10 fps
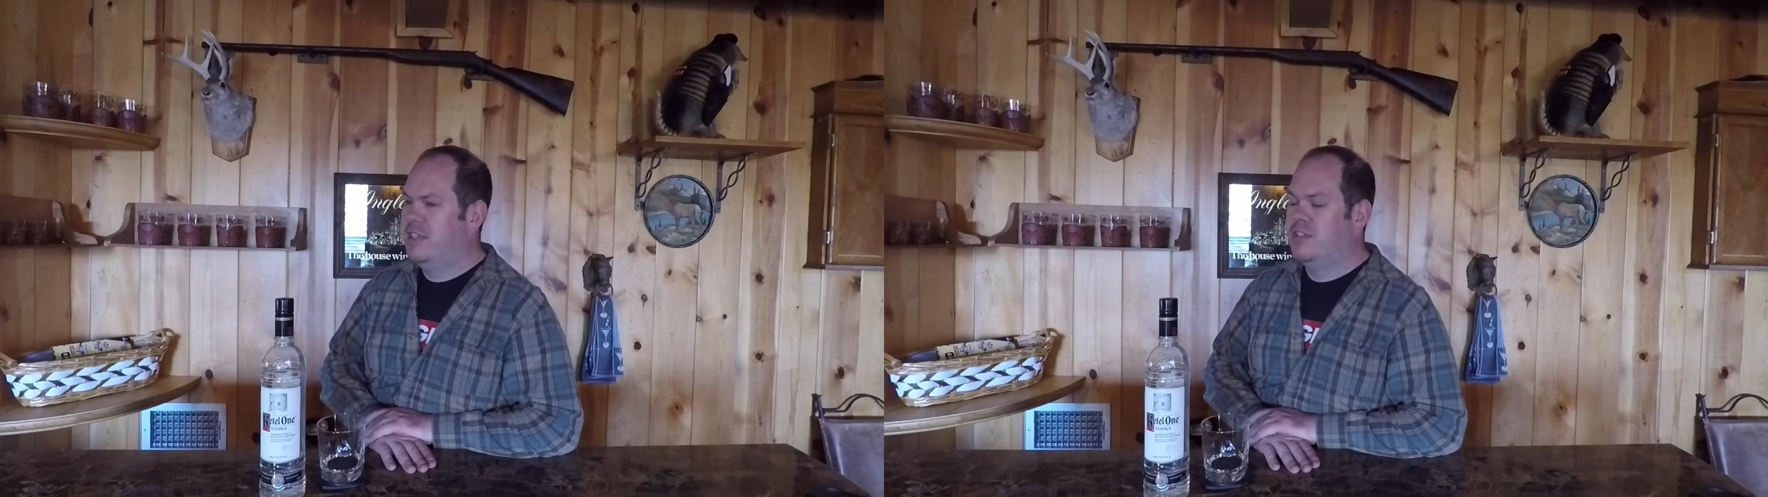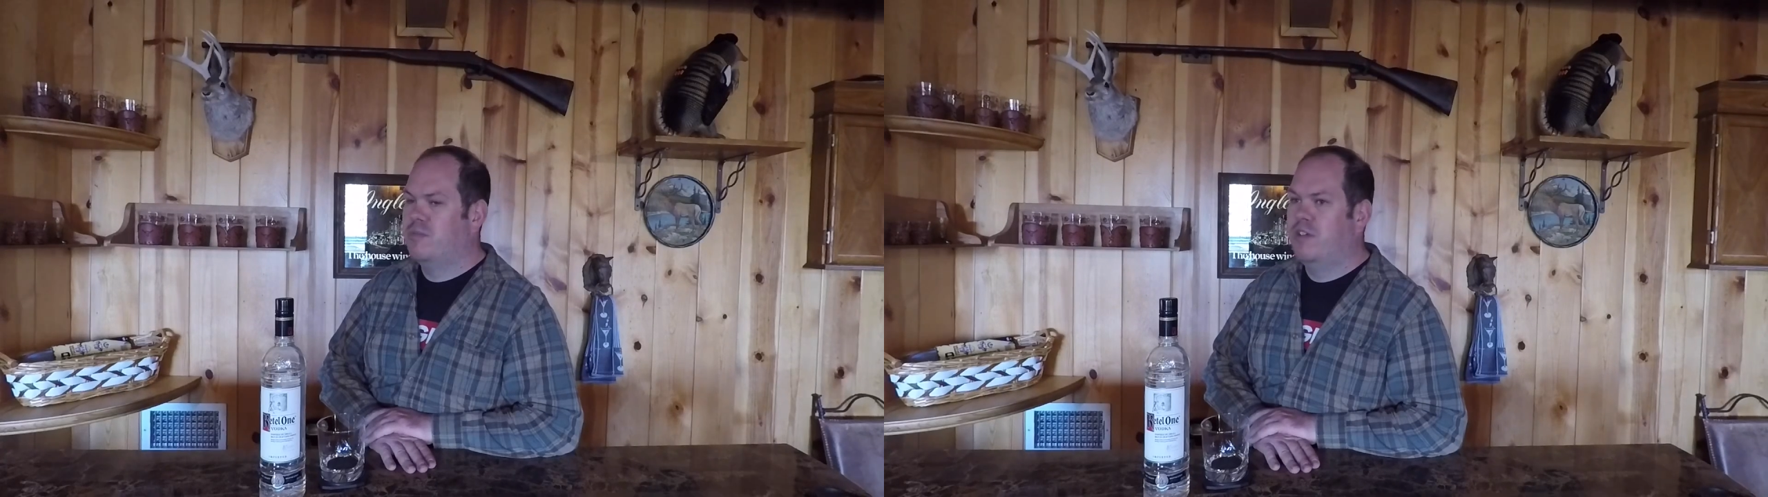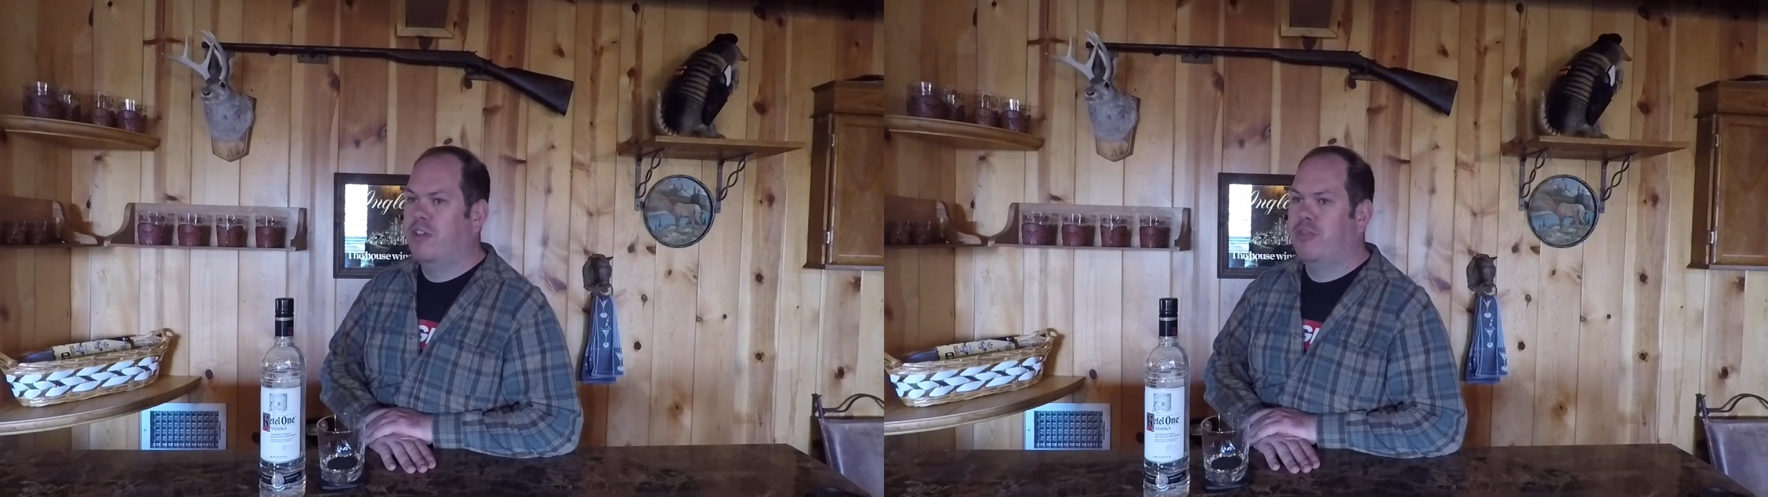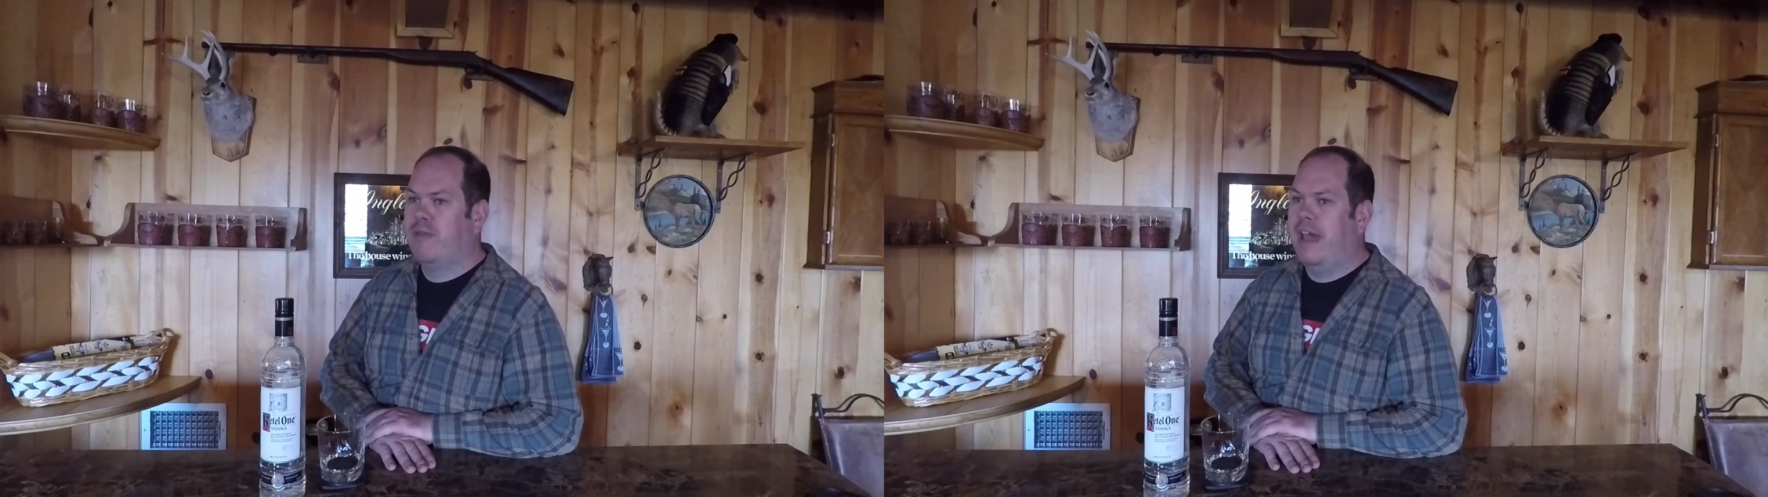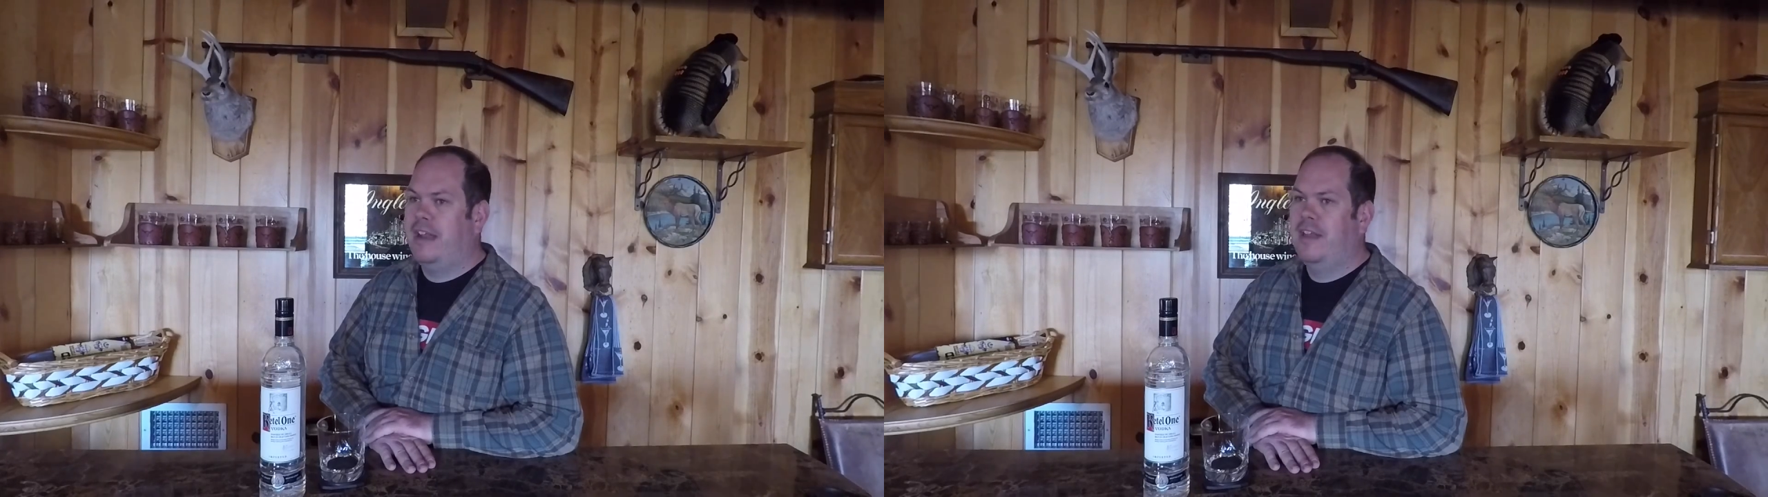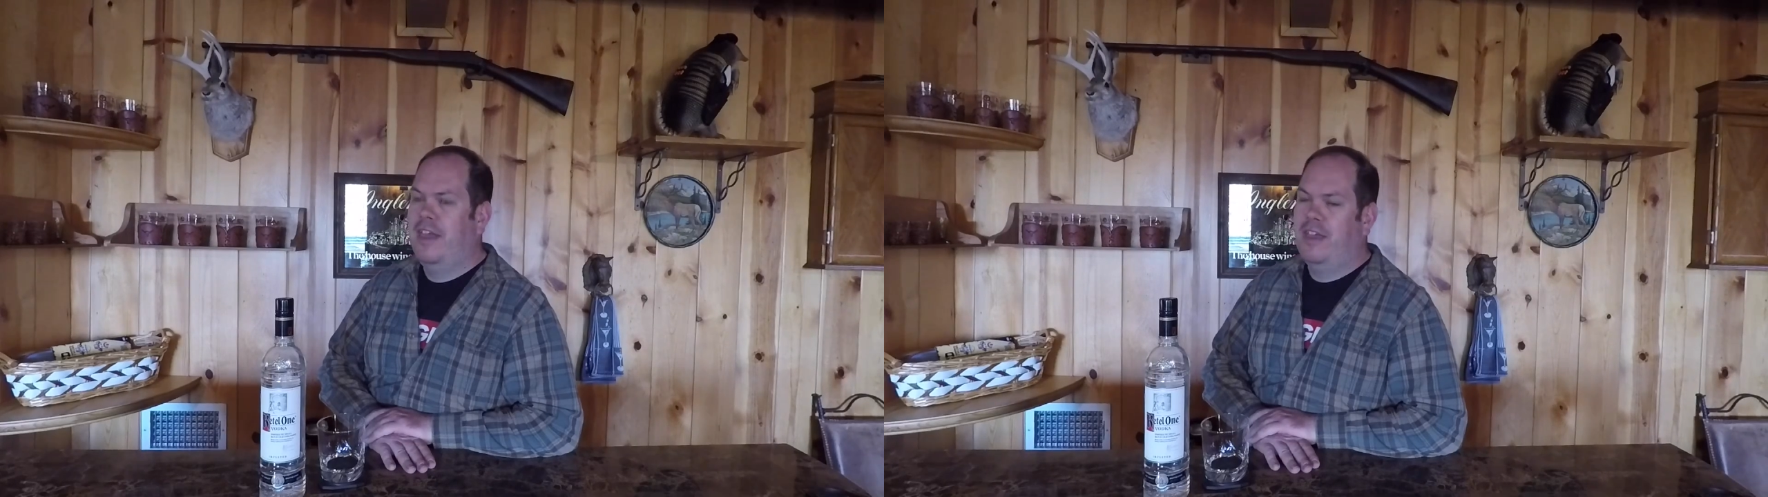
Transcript: it's a real threat.